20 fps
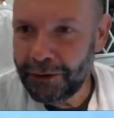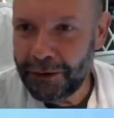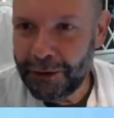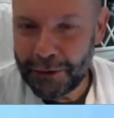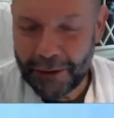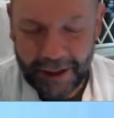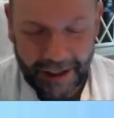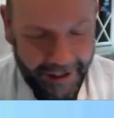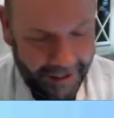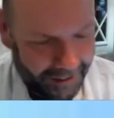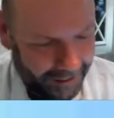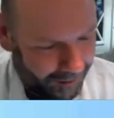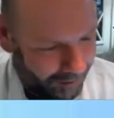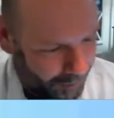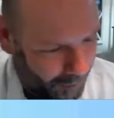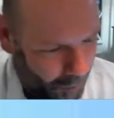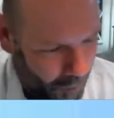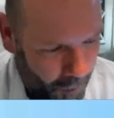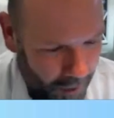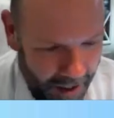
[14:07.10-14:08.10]
you can
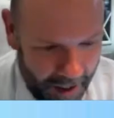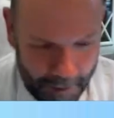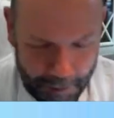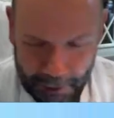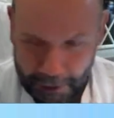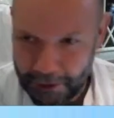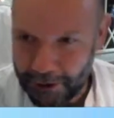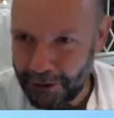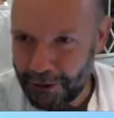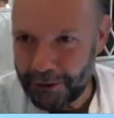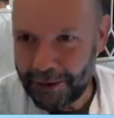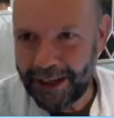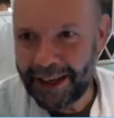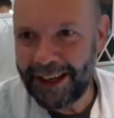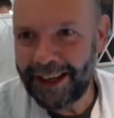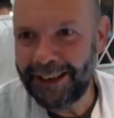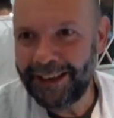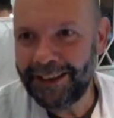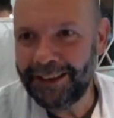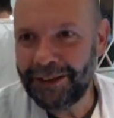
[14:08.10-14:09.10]
weep, you
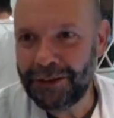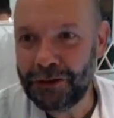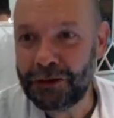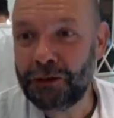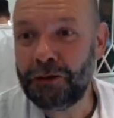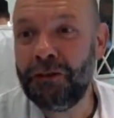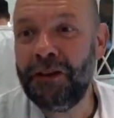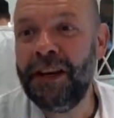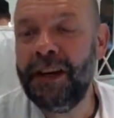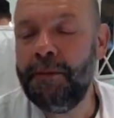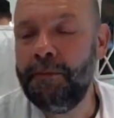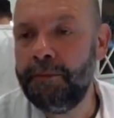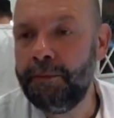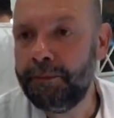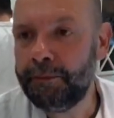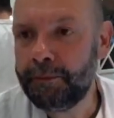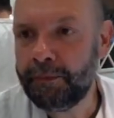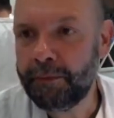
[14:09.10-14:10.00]
can scream.